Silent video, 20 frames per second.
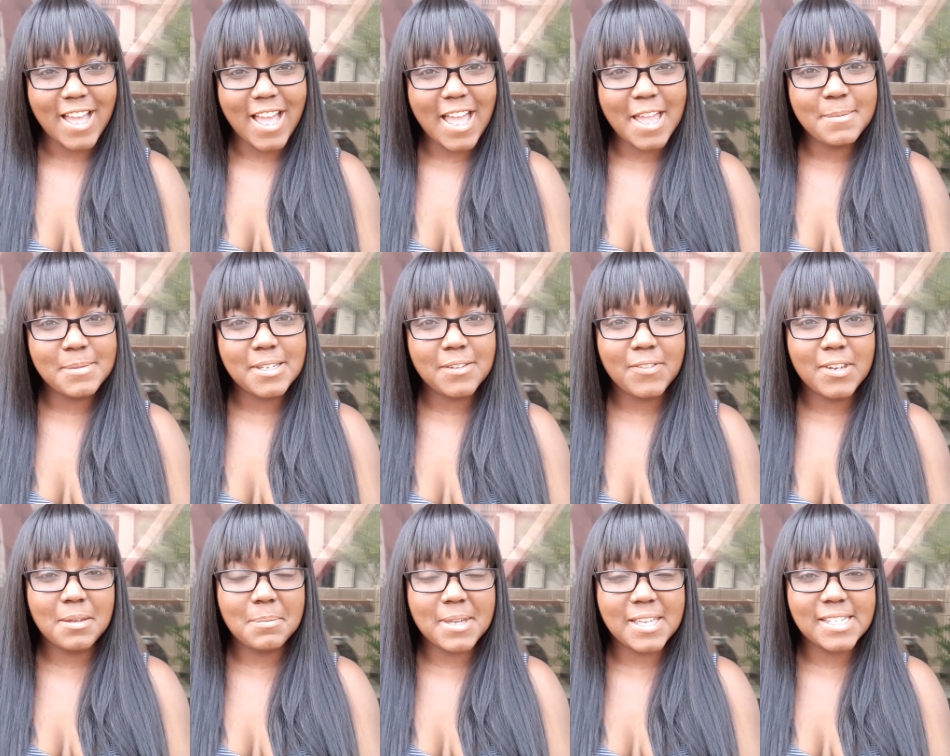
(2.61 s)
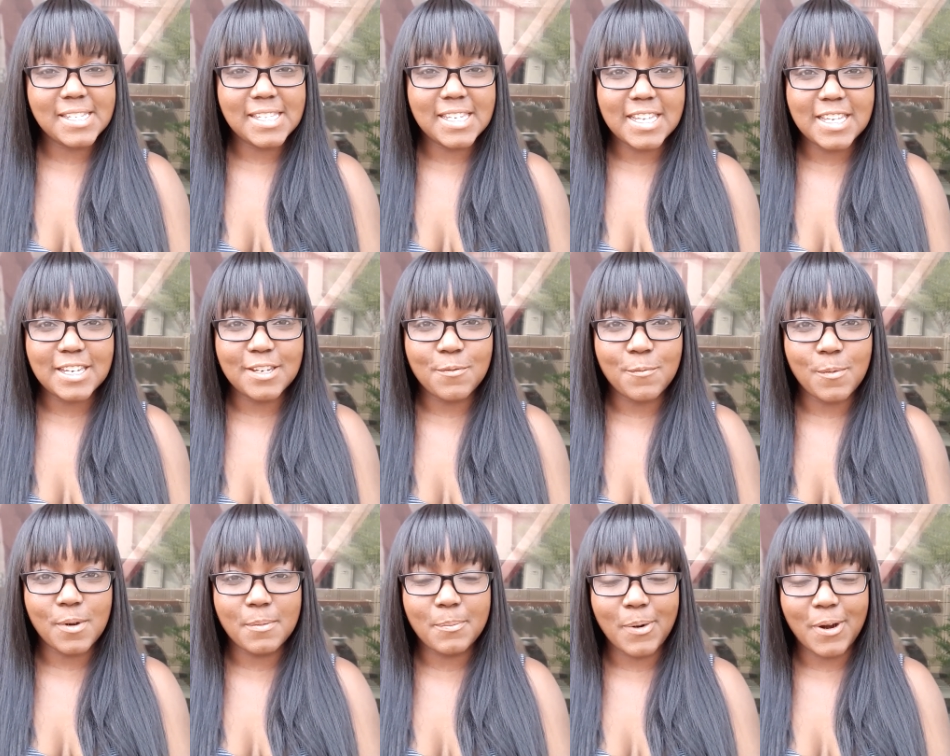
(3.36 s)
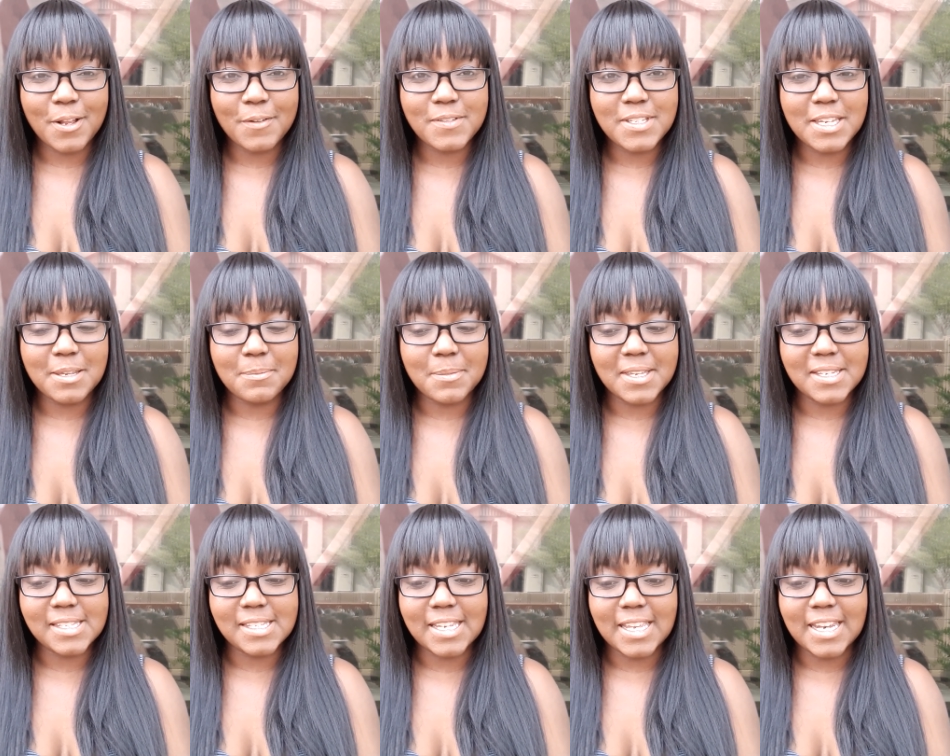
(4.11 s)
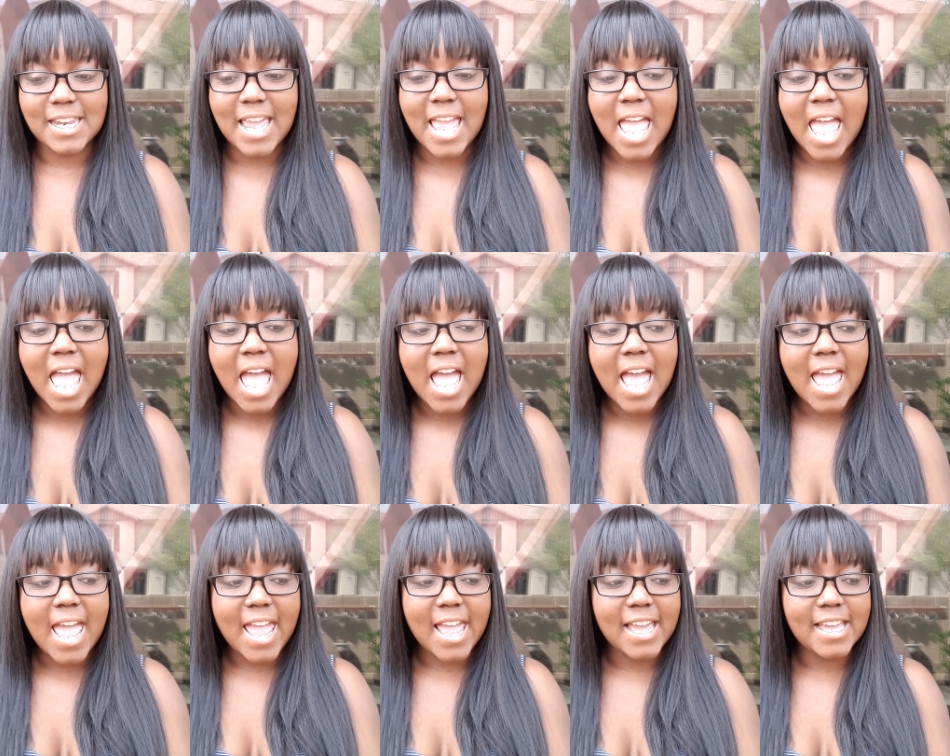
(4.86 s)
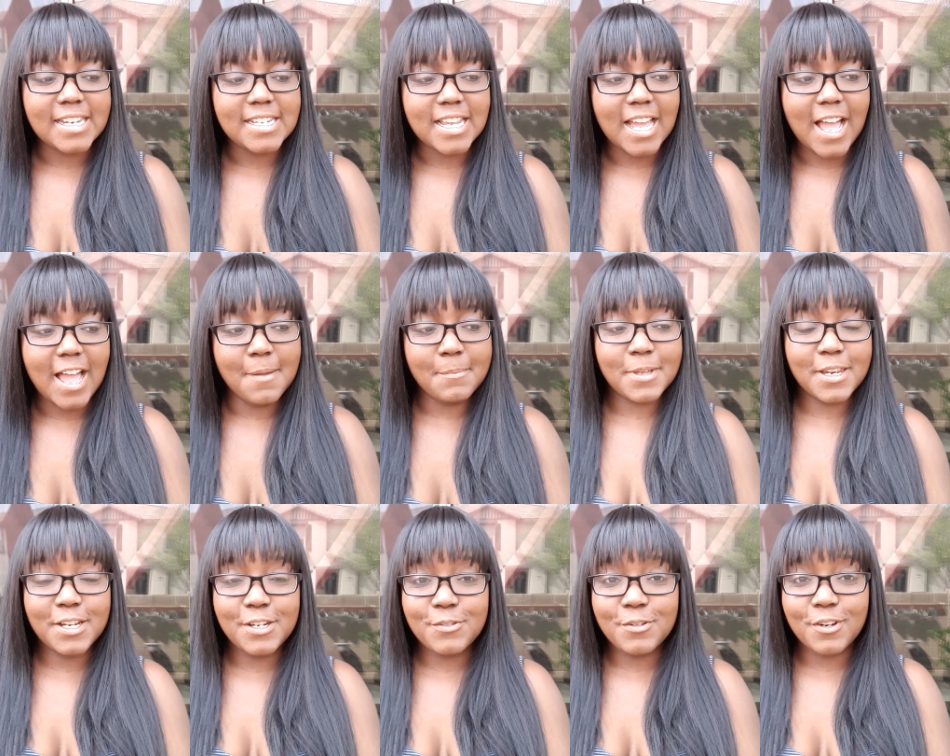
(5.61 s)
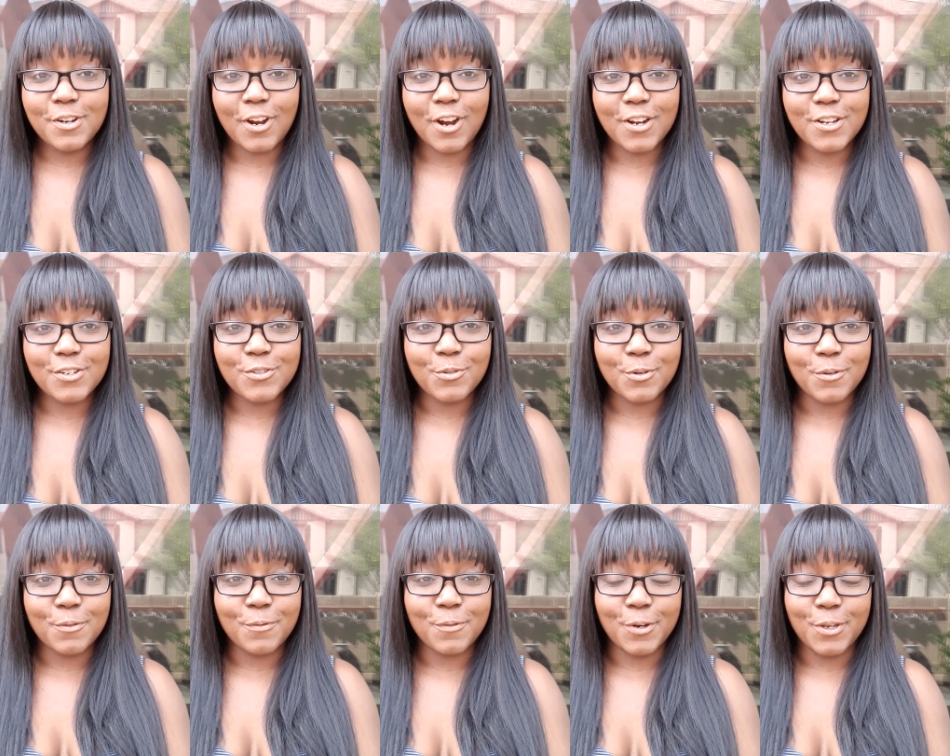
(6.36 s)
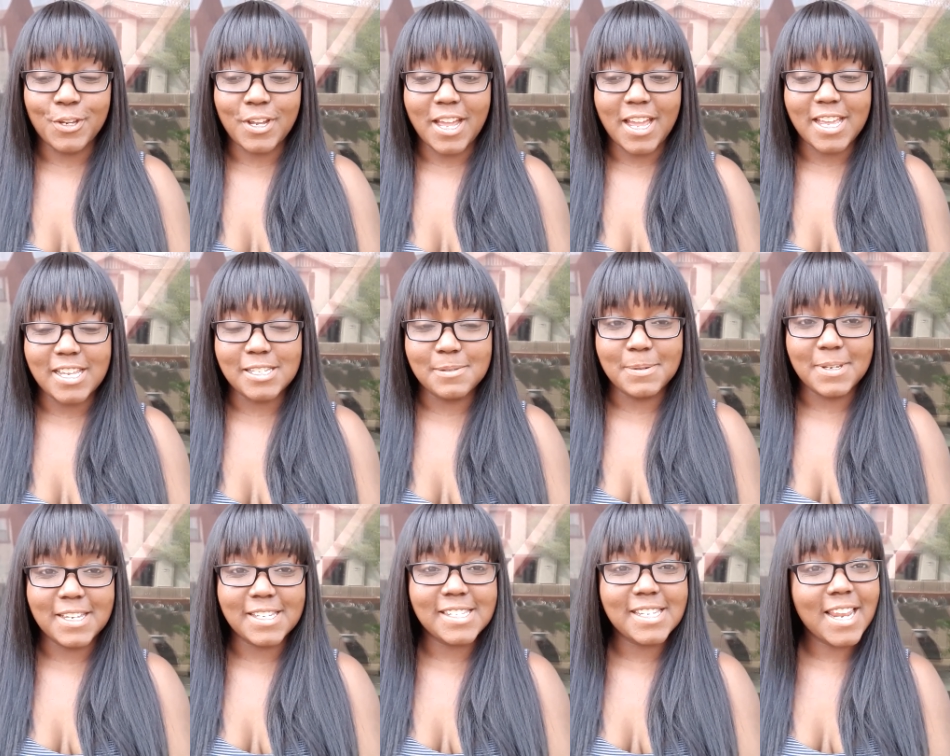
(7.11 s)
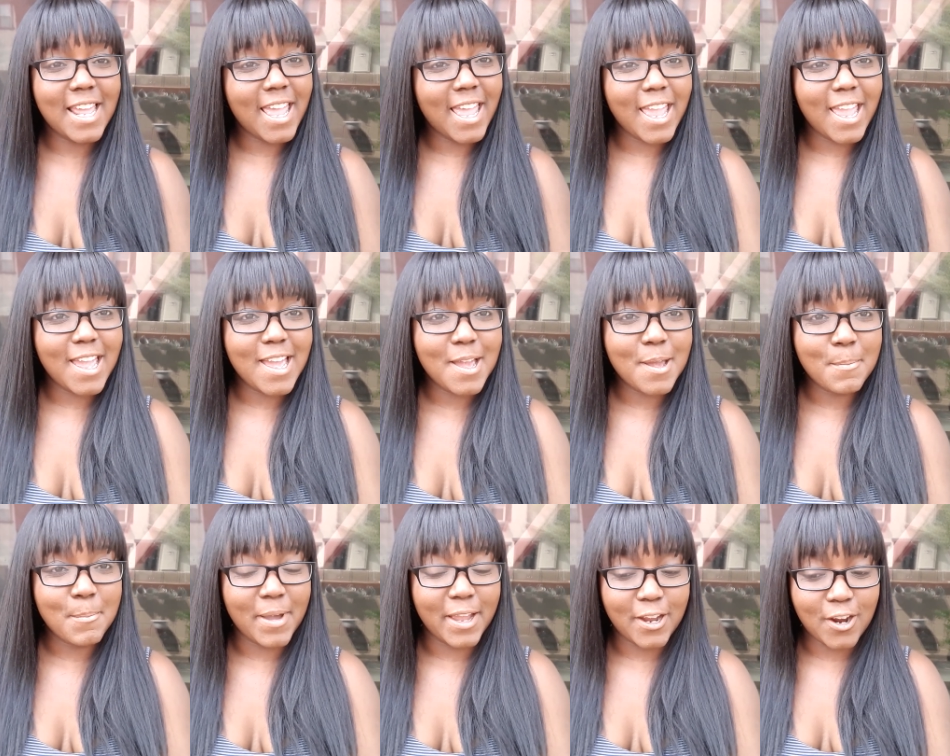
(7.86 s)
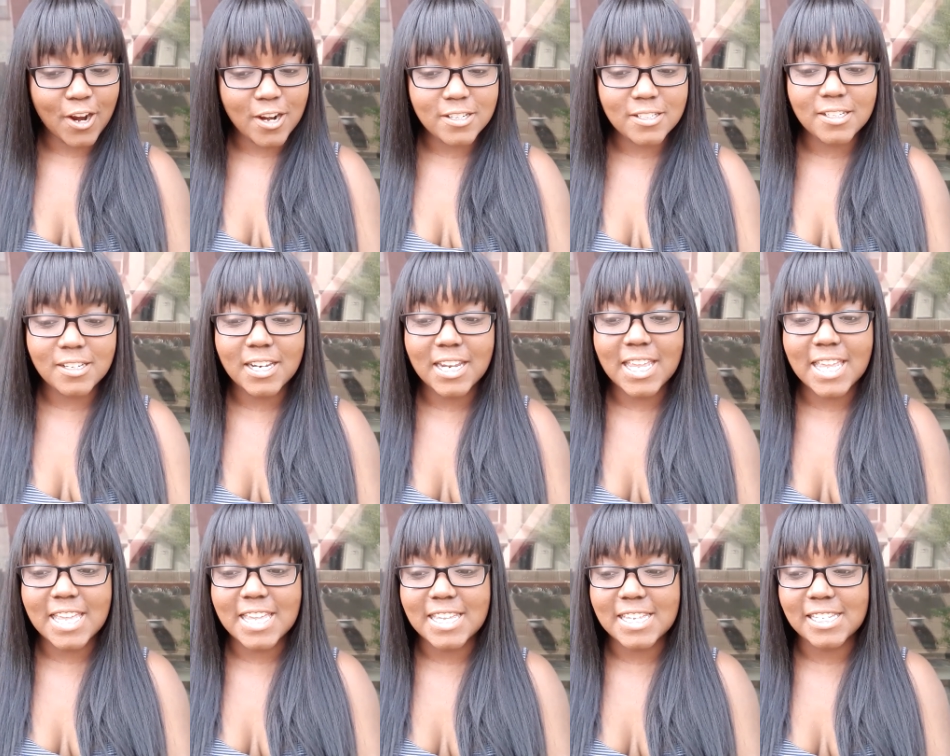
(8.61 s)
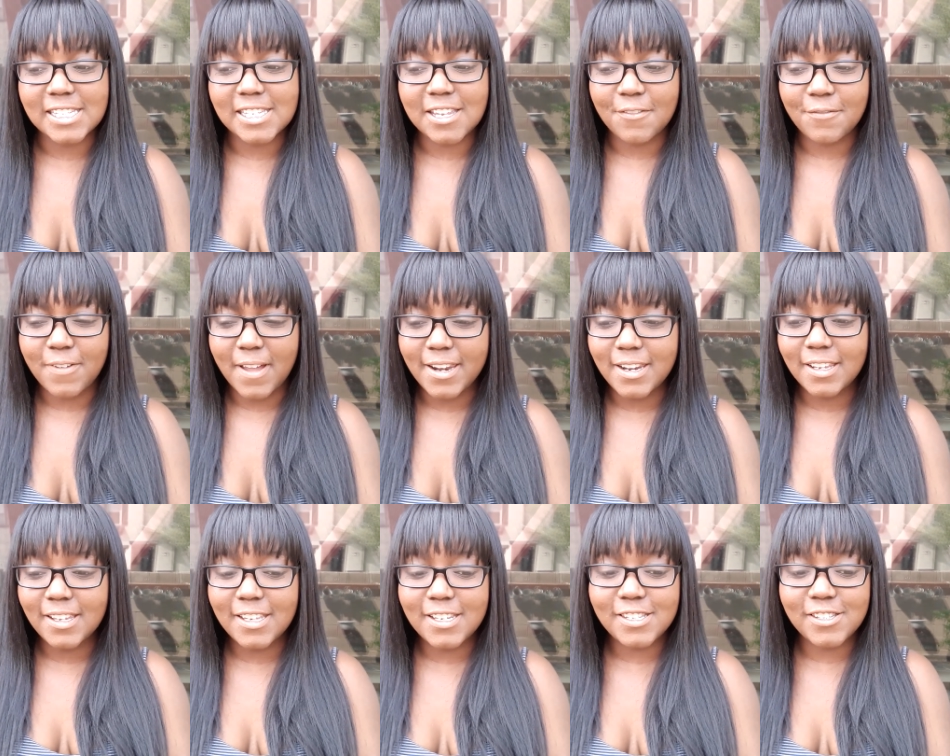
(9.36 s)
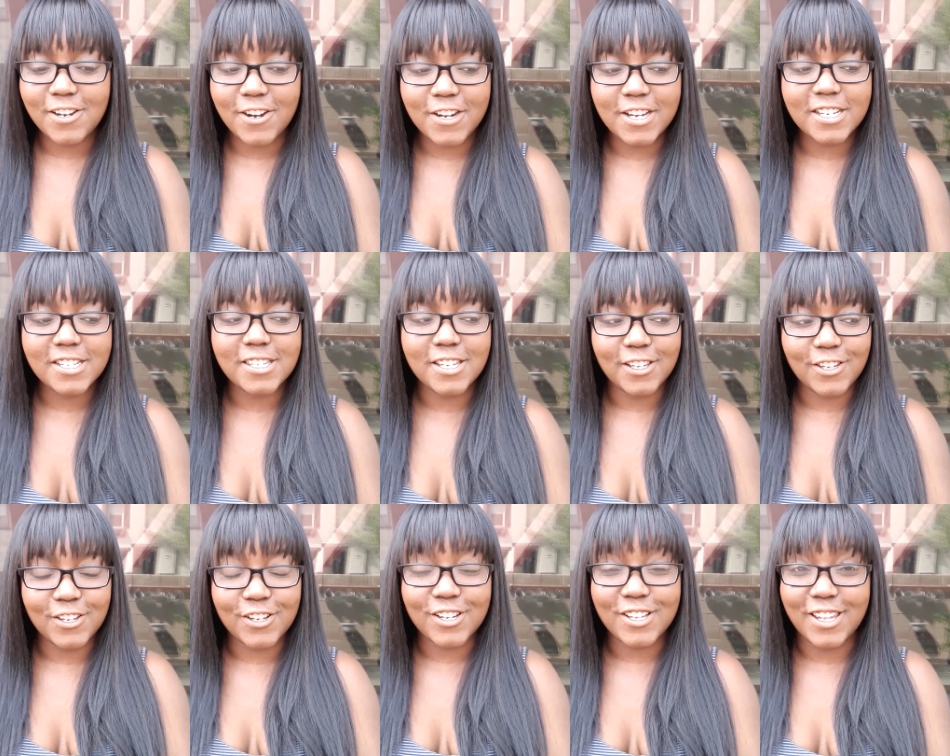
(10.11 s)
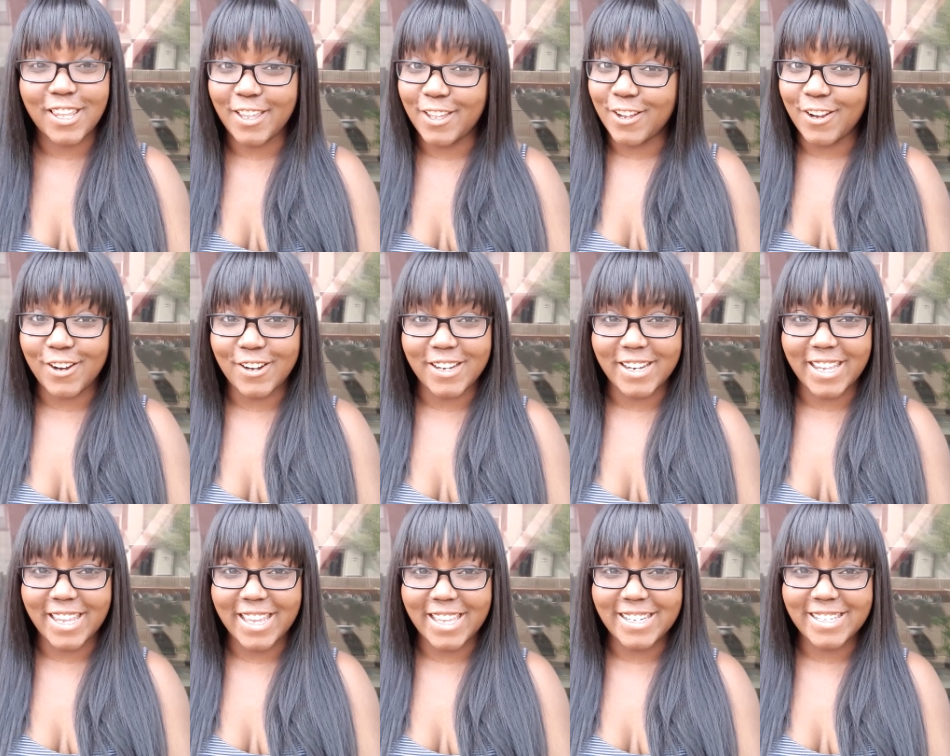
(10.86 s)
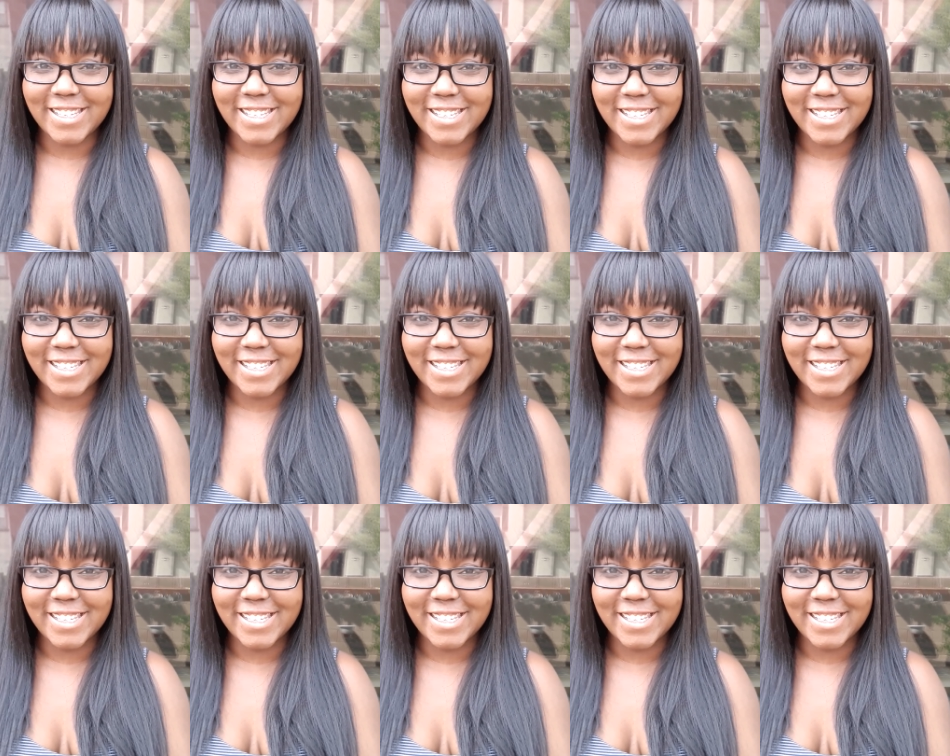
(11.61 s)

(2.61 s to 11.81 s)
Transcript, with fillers: I'm Tiffany Benson, one part of Team Benson, and I'm gonna do a garden tour for you guys because today my garden is finally starting to look like a garden again.